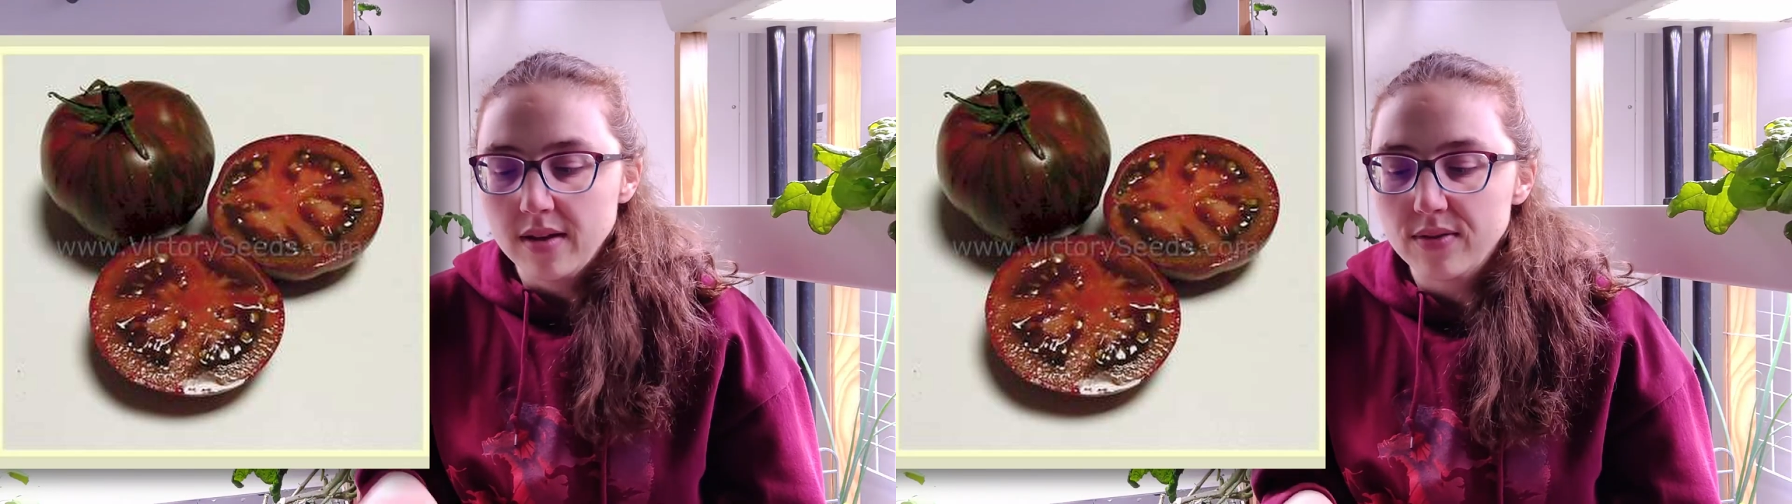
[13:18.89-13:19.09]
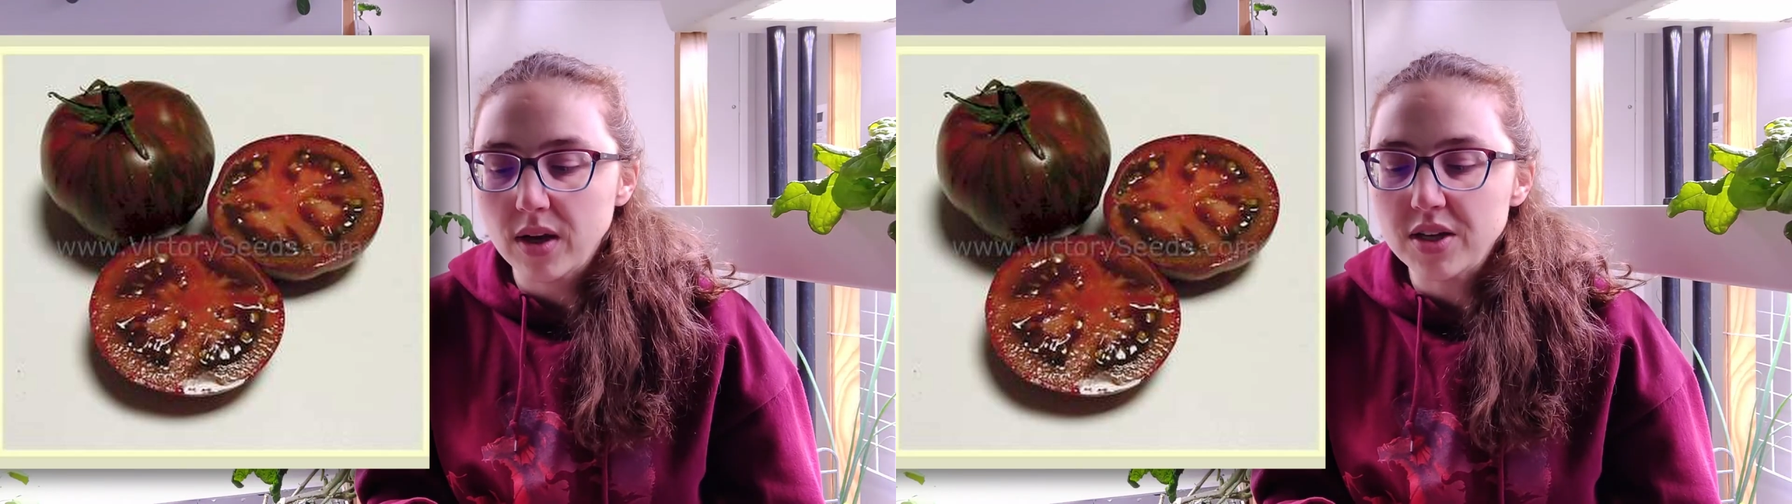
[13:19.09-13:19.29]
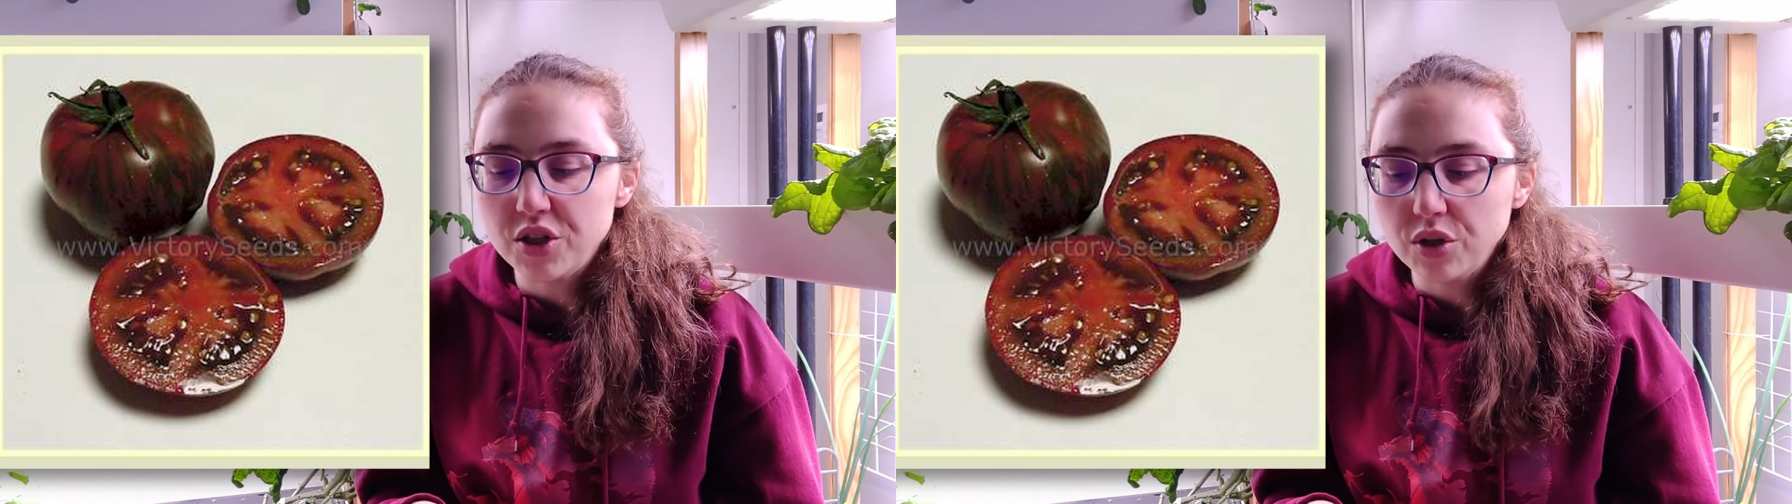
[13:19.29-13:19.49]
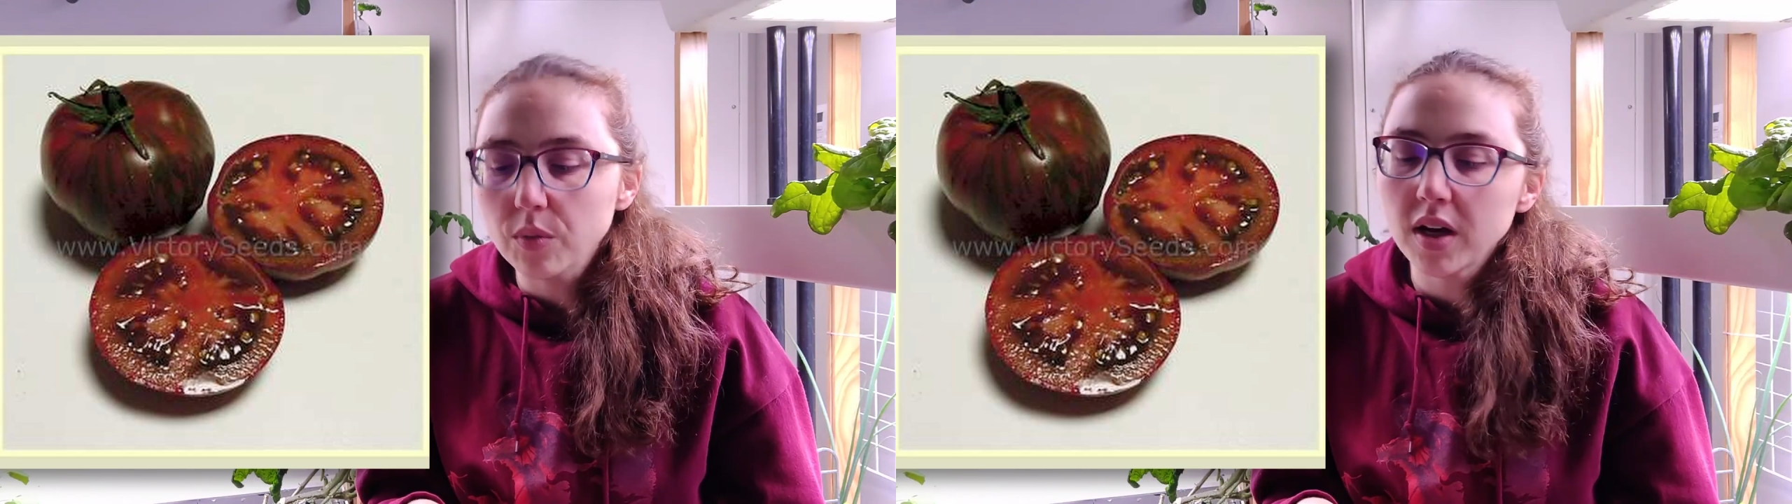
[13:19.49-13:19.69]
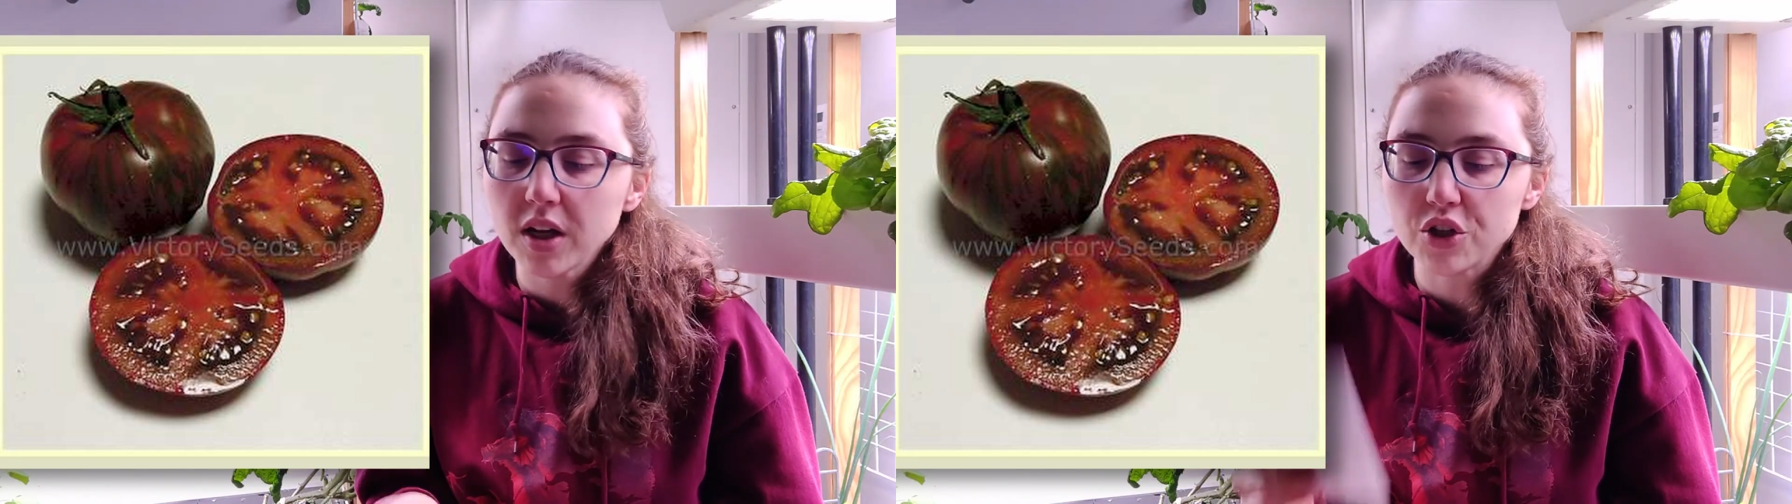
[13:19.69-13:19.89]
So I do
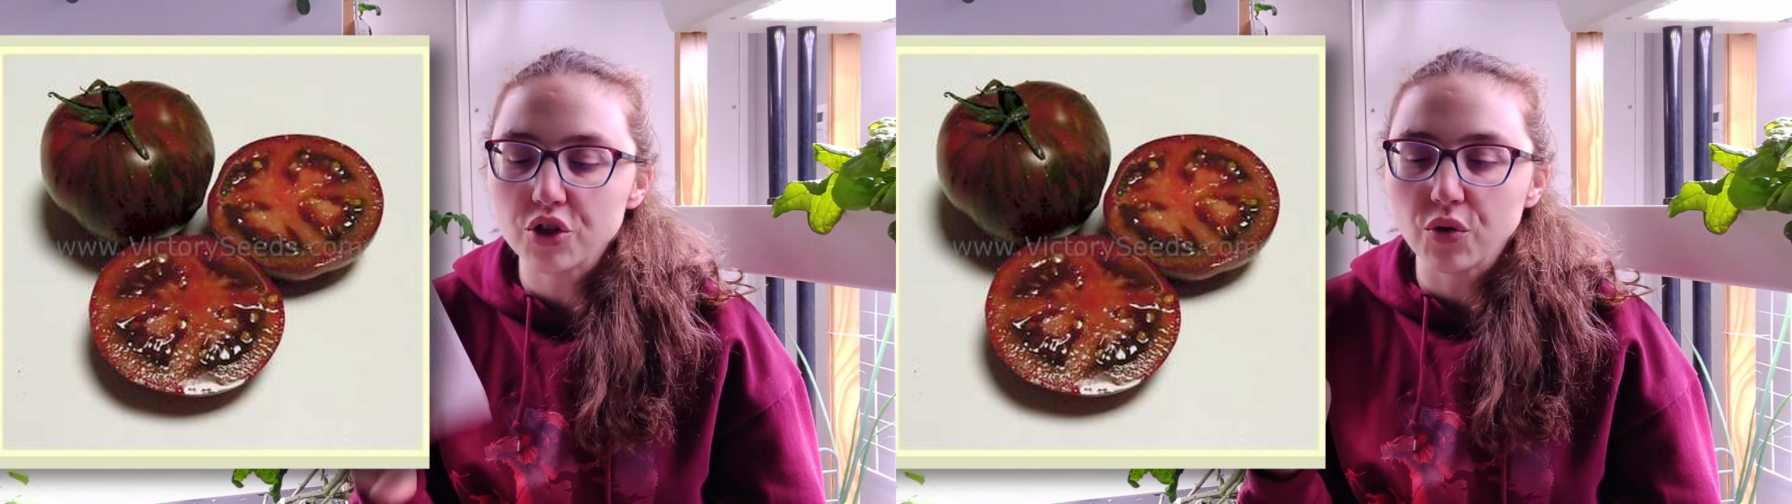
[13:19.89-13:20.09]
want to